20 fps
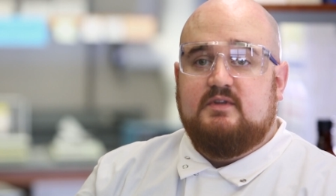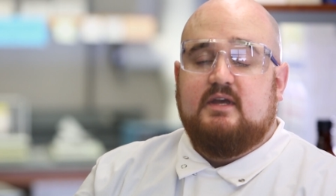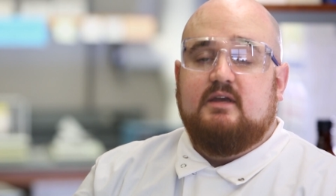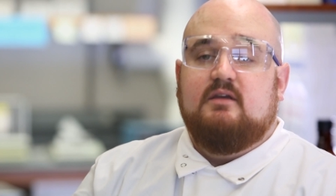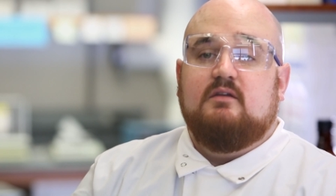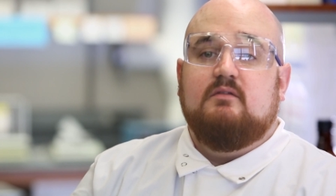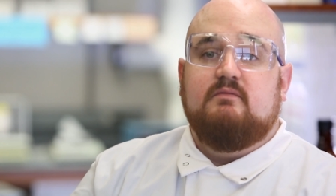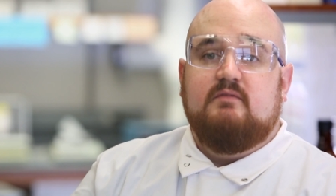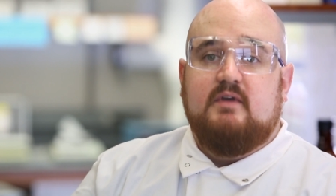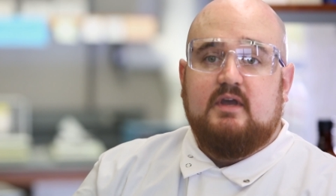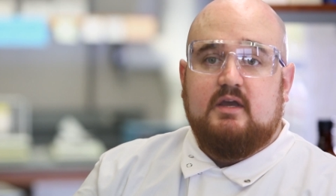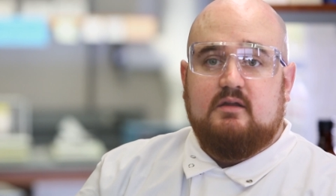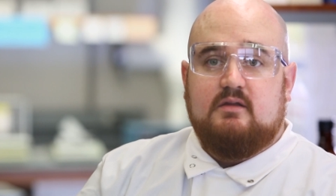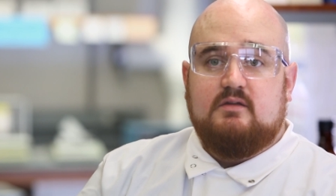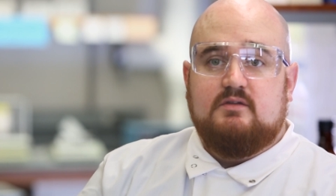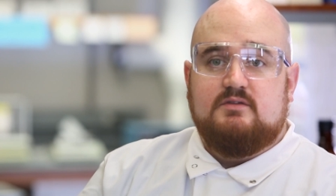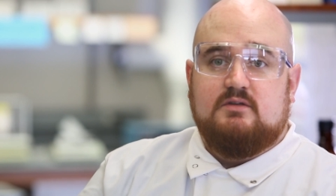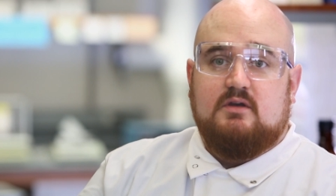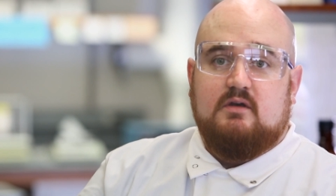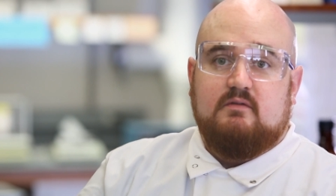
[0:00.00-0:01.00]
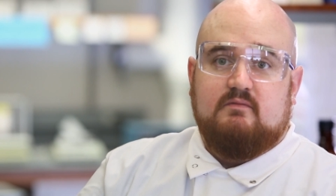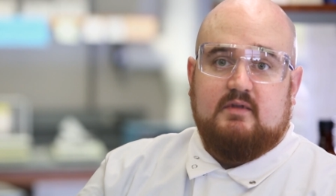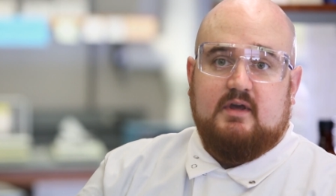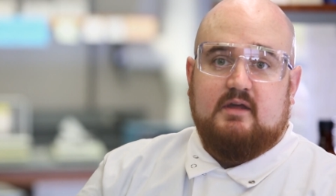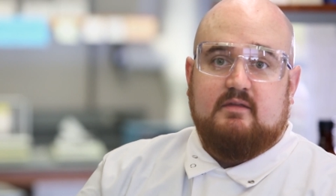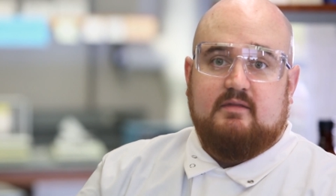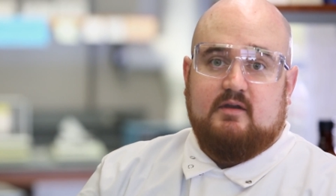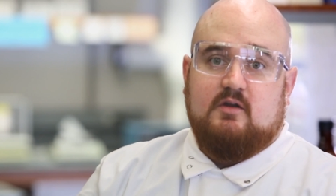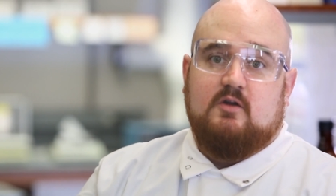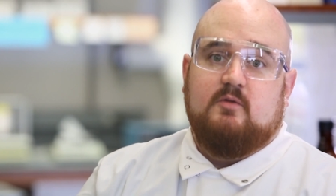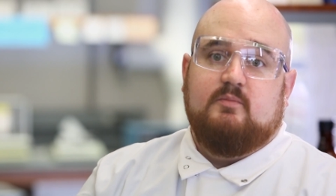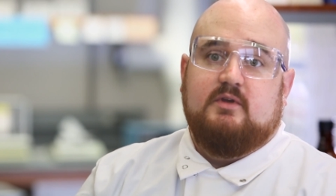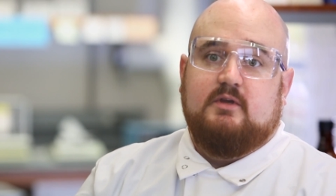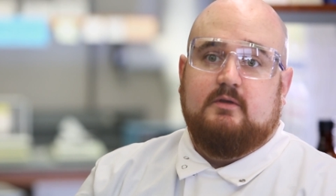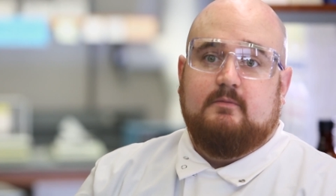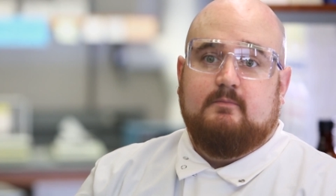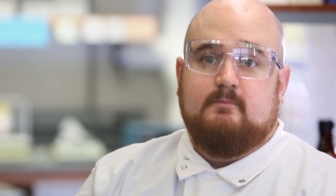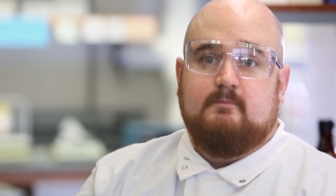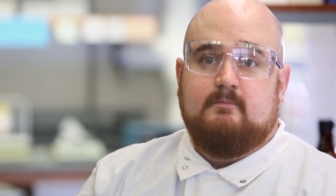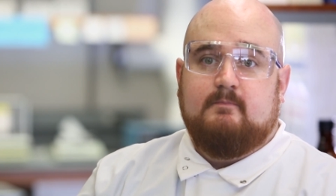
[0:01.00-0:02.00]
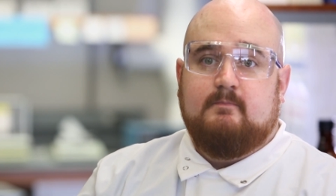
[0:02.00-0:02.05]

take advantage of that therapy.